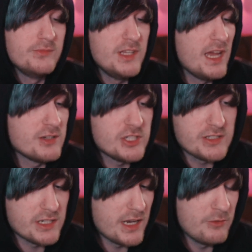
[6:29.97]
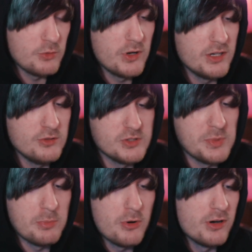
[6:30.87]
Yeah, shouts out to everyone who's
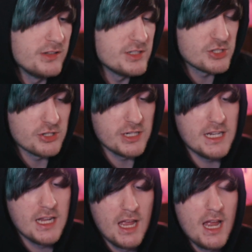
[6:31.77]
been a part of this journey.